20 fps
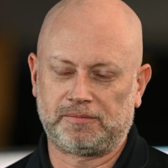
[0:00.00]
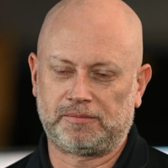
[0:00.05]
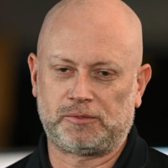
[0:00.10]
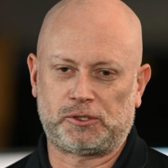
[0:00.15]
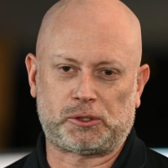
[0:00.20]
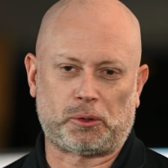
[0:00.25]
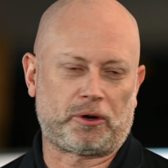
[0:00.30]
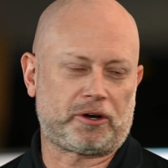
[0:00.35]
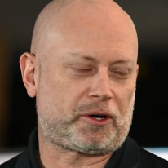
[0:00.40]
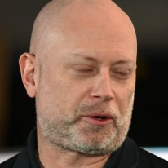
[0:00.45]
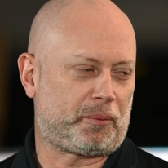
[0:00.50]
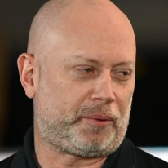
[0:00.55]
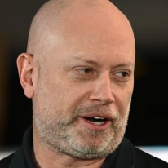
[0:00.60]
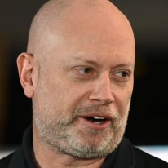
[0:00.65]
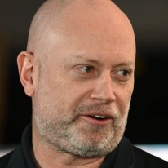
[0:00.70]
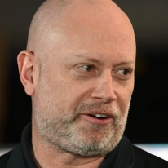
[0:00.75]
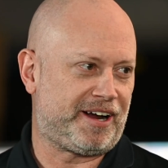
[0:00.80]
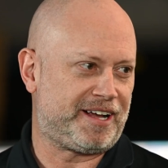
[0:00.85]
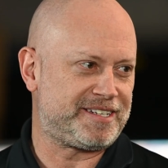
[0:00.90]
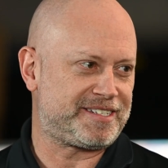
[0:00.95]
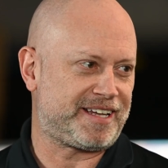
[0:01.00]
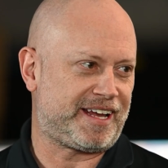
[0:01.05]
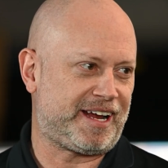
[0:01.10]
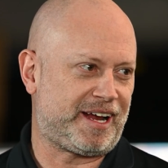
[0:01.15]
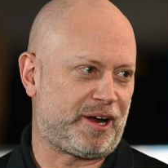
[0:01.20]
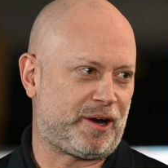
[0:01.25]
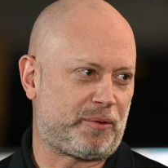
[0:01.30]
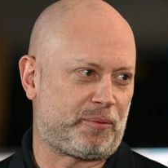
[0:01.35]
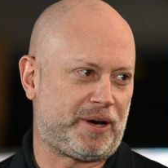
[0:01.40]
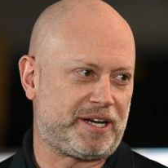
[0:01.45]
short career as
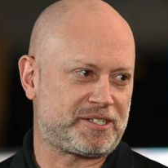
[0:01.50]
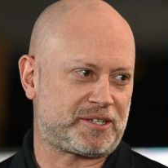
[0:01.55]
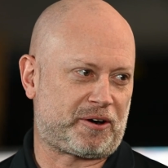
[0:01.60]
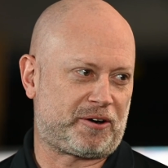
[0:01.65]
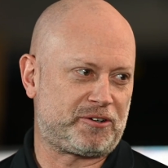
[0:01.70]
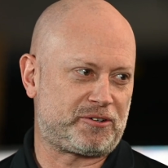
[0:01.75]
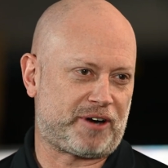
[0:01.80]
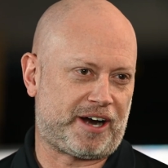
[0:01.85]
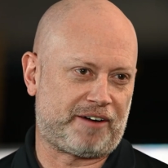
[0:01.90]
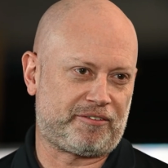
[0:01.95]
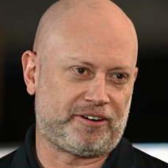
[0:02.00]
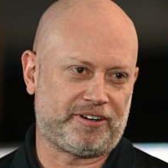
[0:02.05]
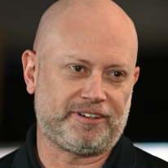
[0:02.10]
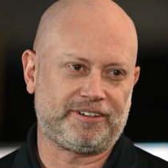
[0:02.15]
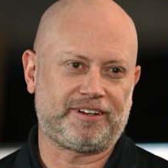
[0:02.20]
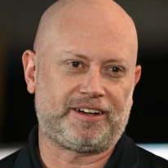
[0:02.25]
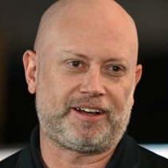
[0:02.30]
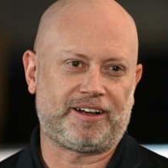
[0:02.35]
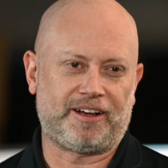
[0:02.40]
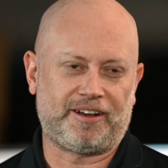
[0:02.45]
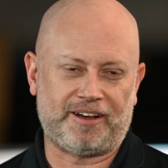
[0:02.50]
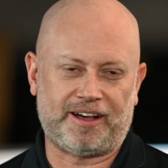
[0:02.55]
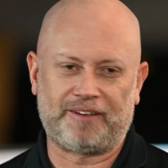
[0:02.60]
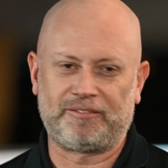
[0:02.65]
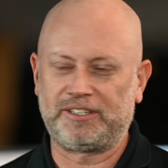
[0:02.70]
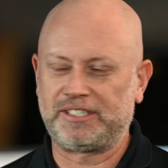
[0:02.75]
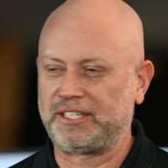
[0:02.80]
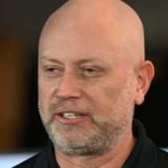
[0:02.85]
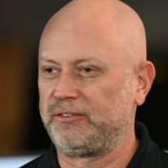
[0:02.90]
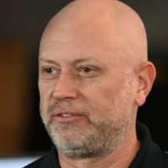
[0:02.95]
a race car driver.
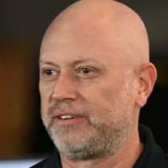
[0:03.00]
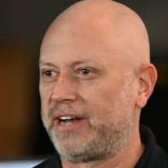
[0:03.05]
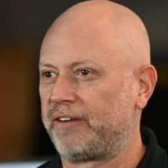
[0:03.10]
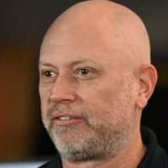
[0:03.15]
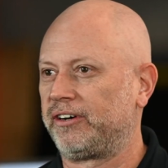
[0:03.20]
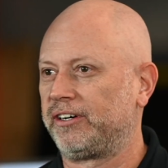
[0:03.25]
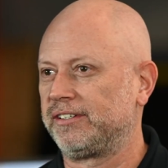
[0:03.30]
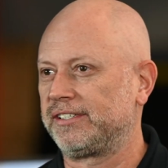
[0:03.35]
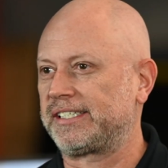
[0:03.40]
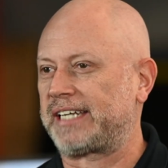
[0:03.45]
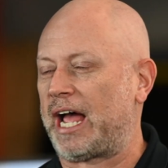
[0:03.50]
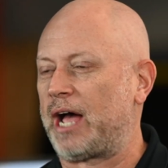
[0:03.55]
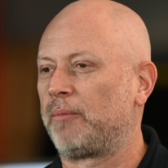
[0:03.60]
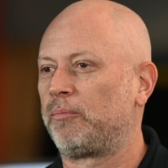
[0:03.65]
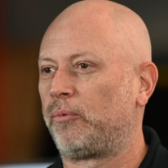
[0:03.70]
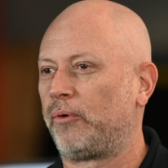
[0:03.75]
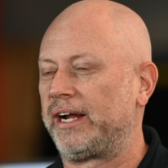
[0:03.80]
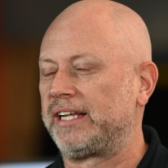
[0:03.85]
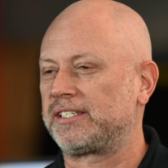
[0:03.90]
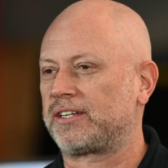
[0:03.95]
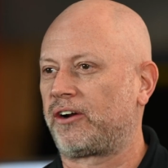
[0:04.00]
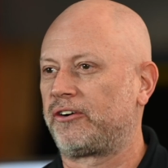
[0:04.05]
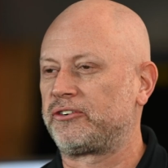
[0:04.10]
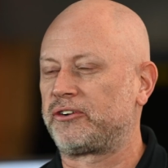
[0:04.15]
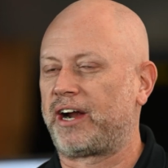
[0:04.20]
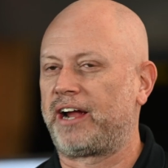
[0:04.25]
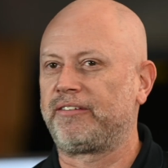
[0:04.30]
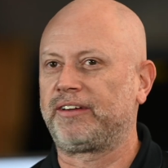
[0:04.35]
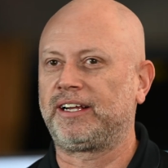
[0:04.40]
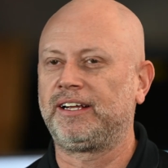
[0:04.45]
Obviously, you never stop race car
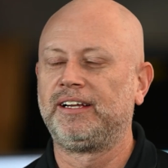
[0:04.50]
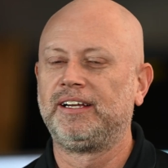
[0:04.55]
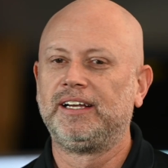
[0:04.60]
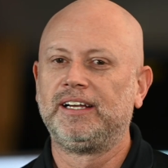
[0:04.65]
driving.